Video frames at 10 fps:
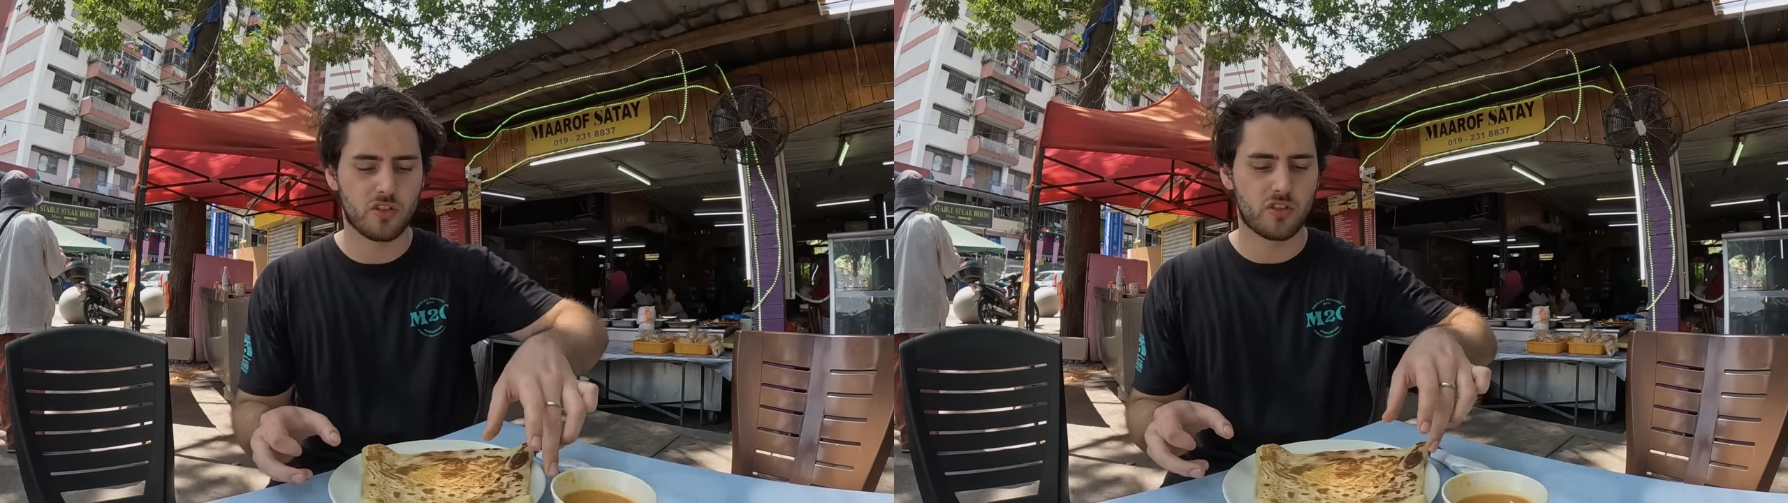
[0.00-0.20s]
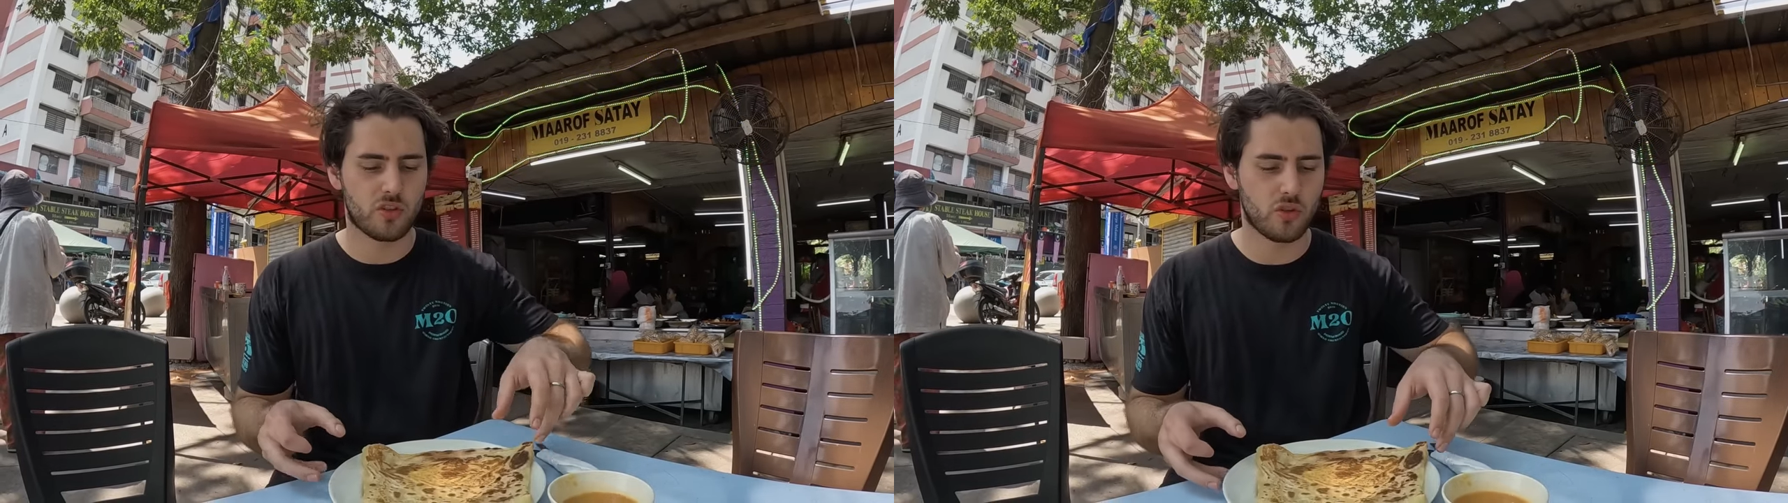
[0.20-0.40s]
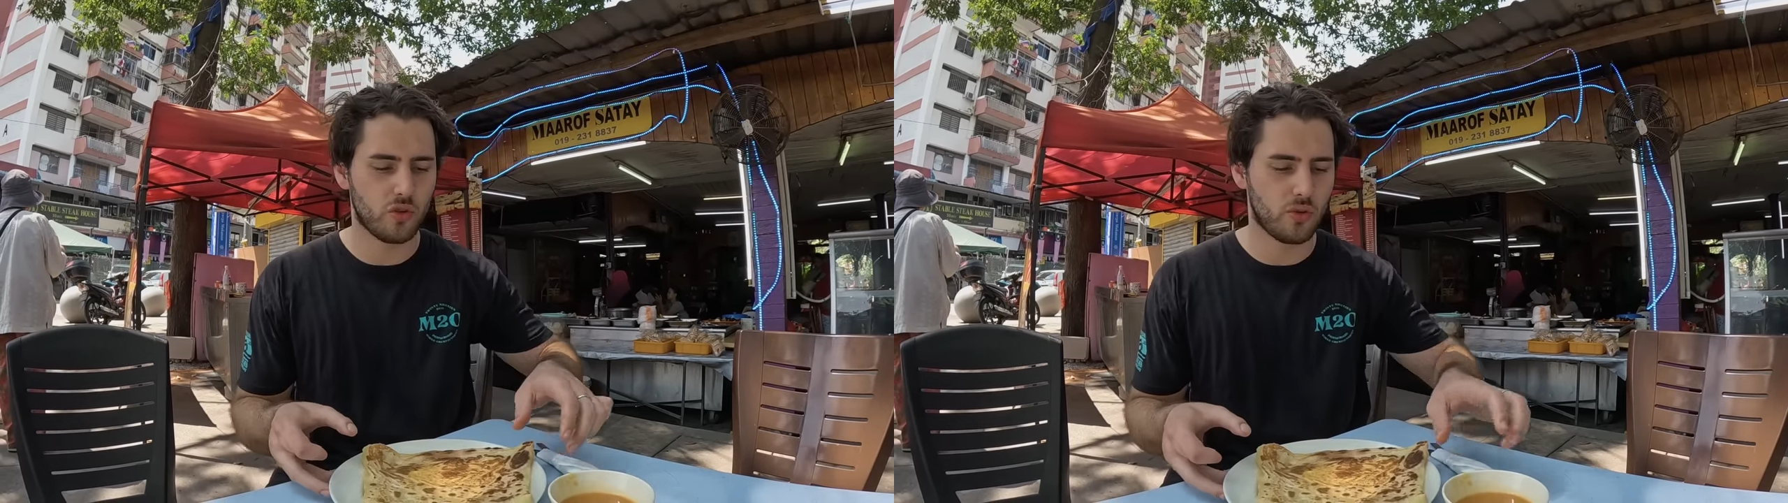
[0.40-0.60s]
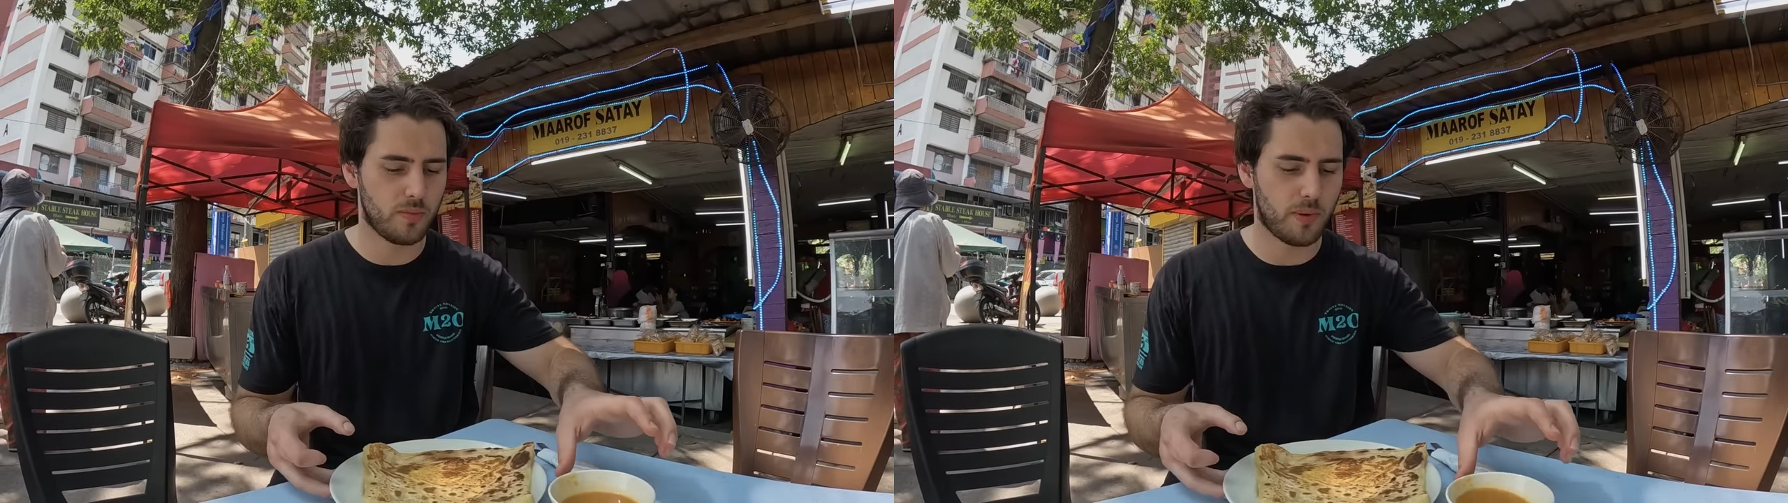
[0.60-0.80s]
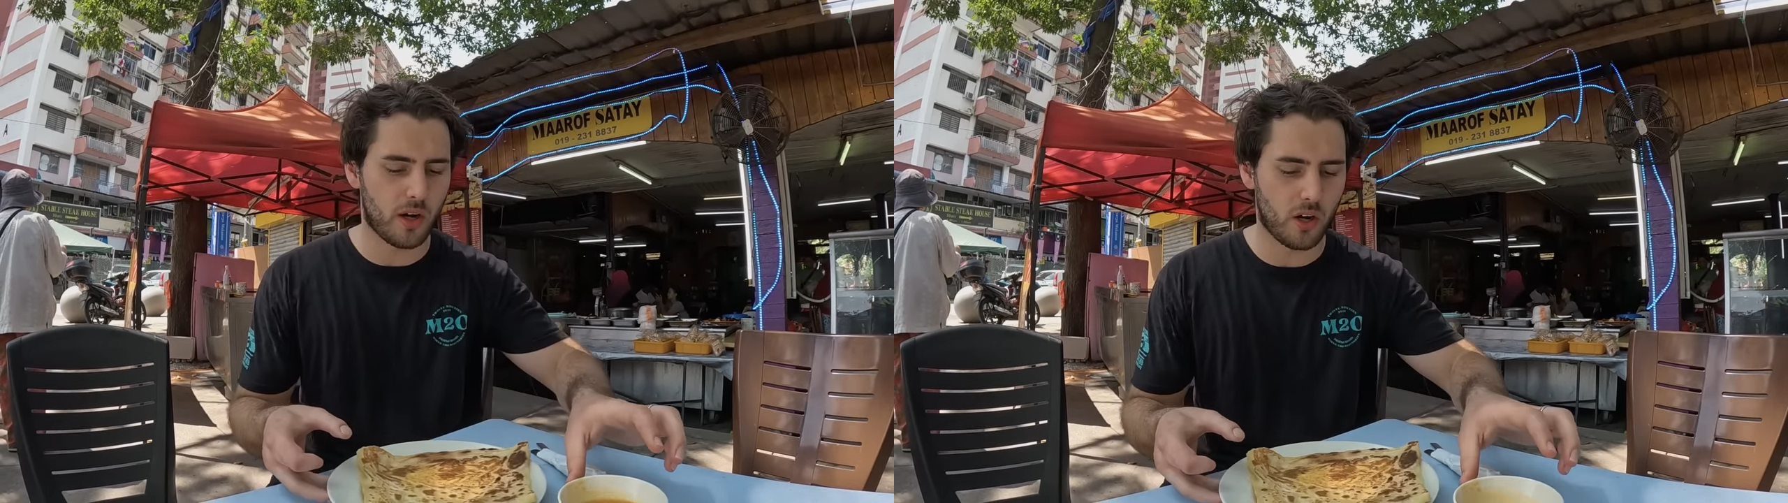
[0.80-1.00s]

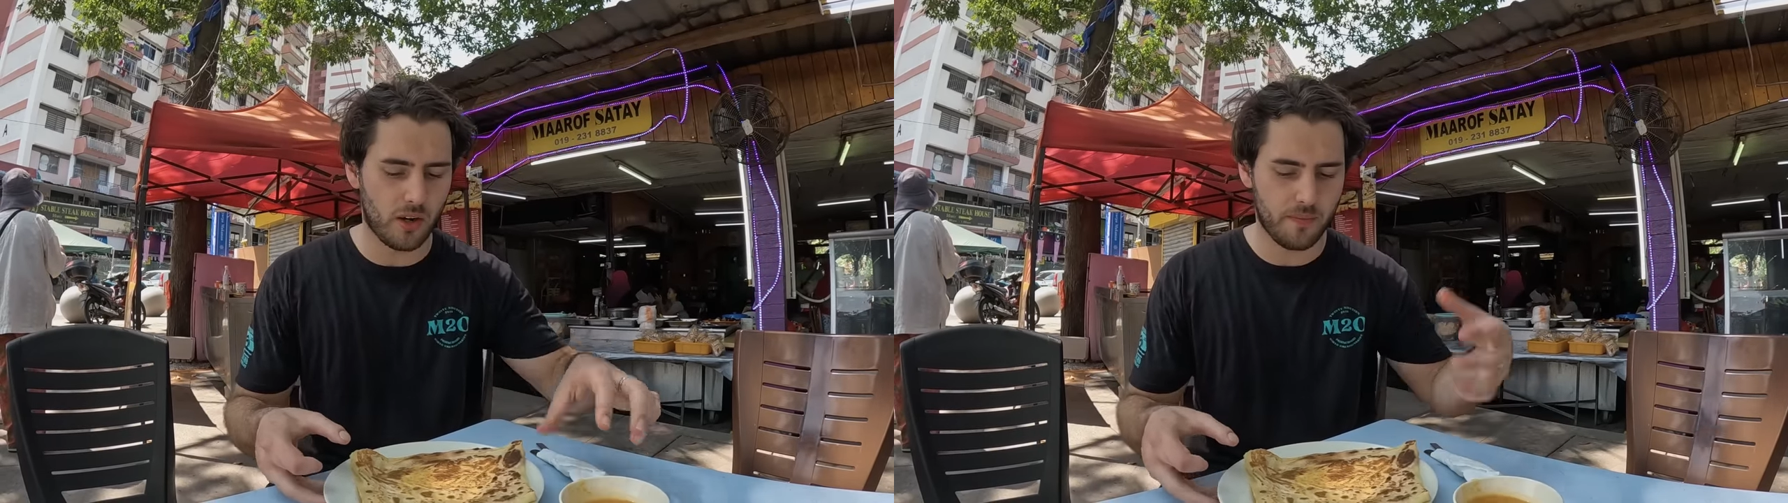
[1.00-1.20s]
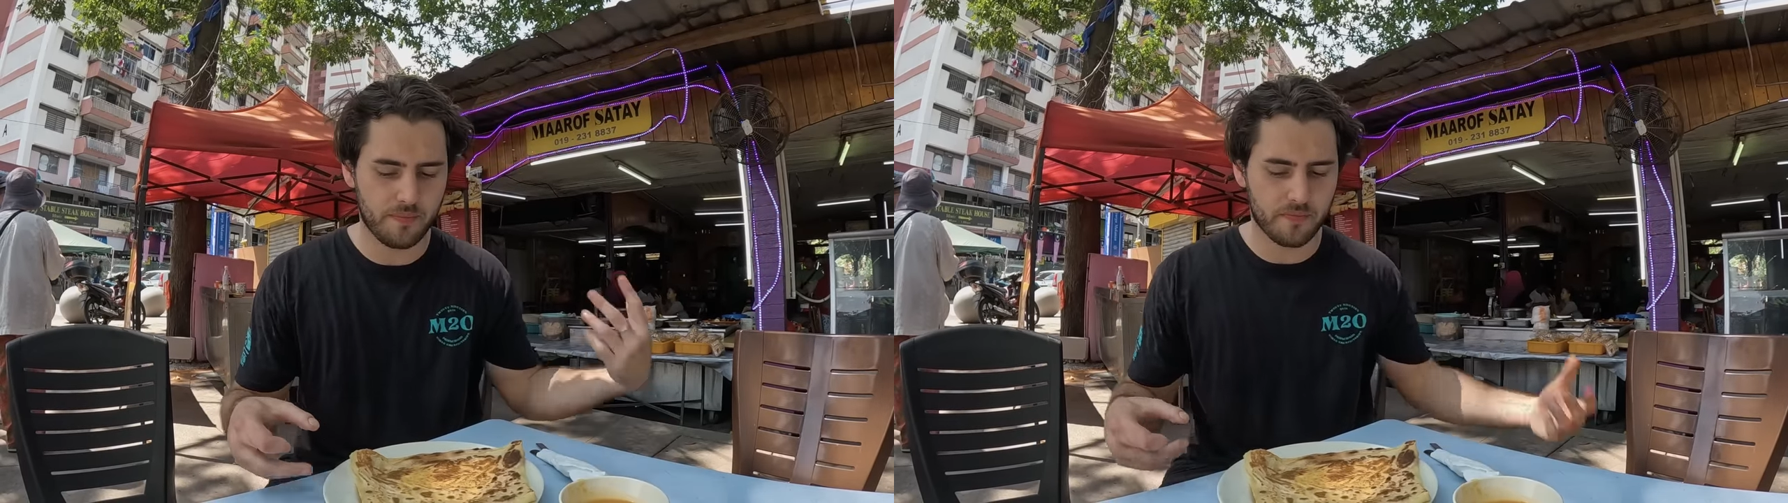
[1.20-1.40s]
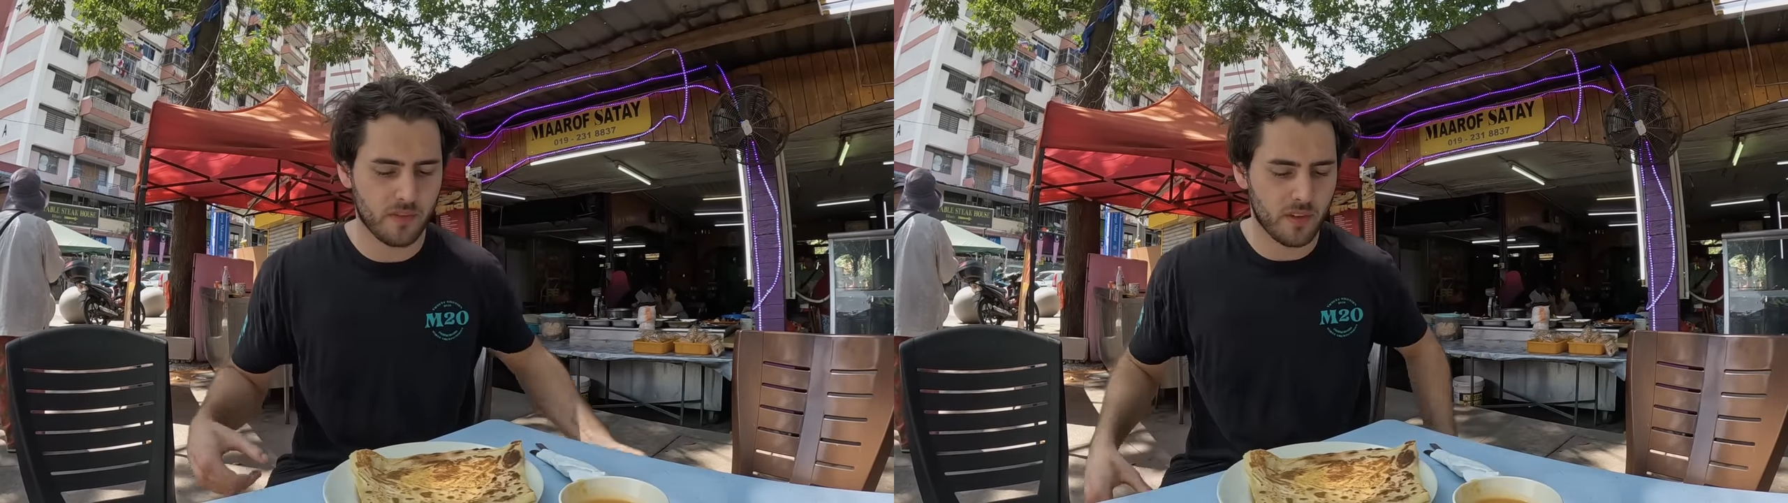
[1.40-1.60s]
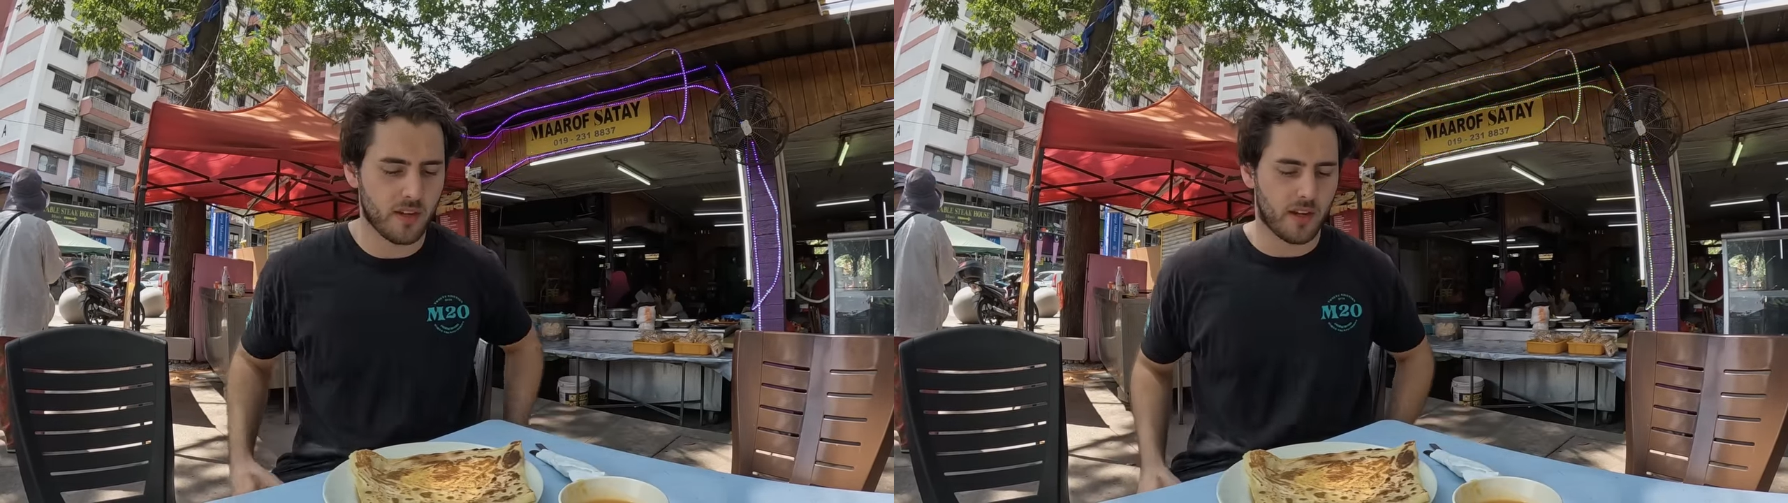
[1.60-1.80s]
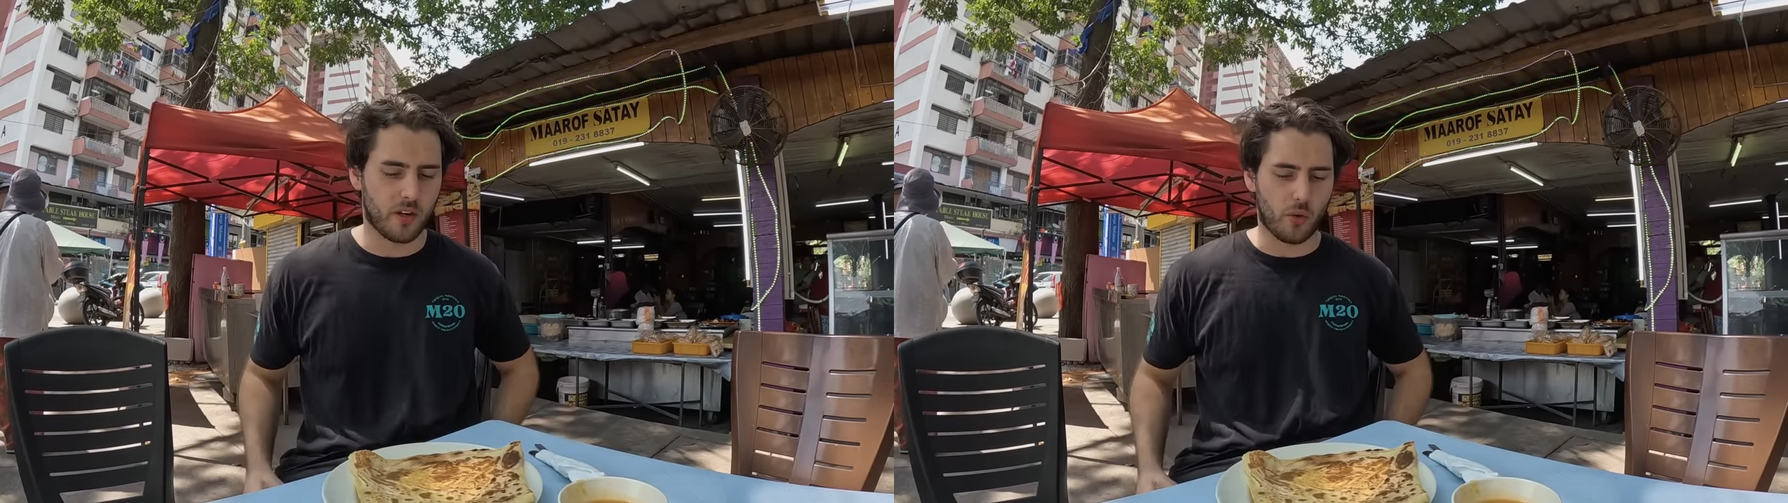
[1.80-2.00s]
Super hot
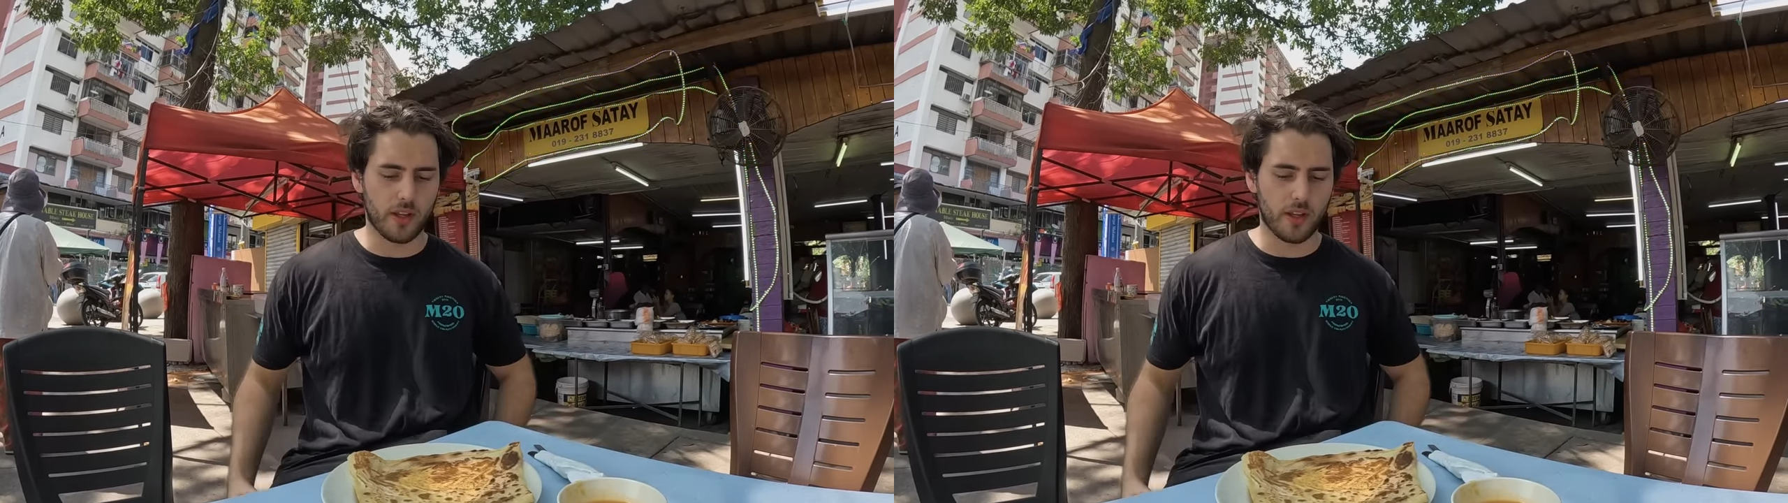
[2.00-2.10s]
and